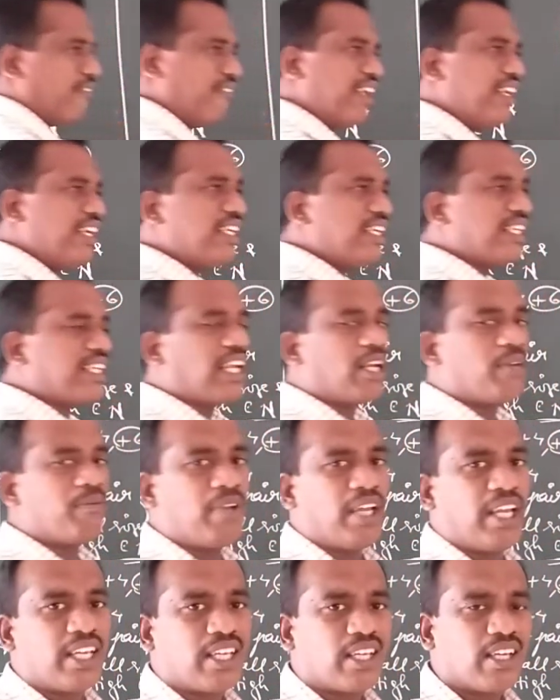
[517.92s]

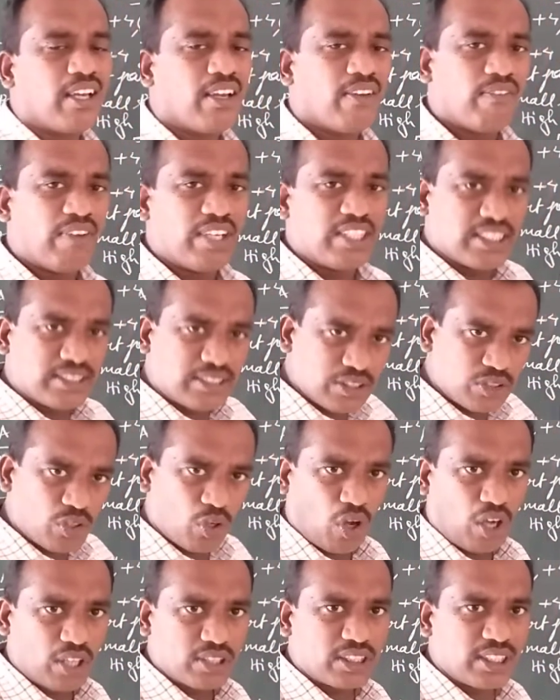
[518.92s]
When this is
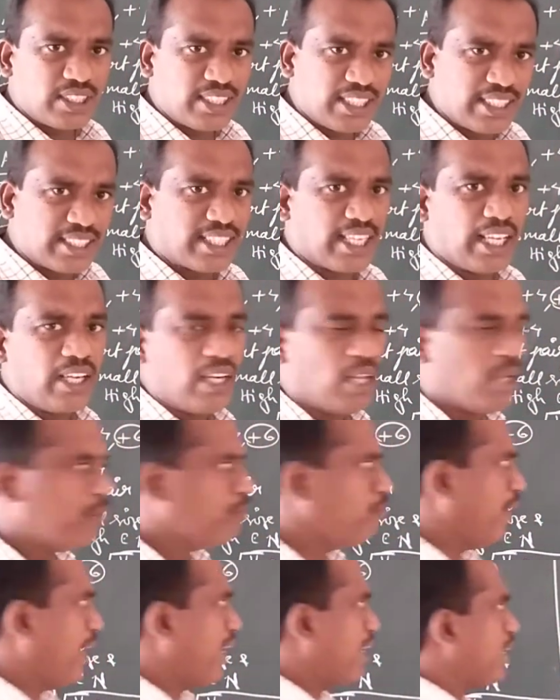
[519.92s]
losing, it can
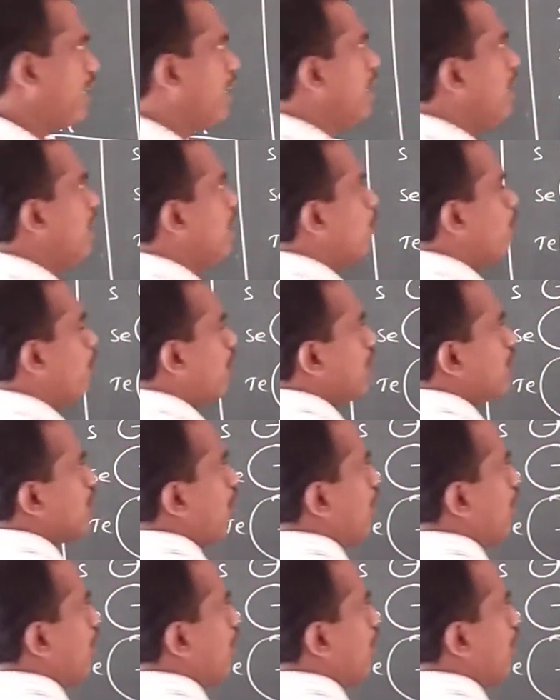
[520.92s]
make. What is the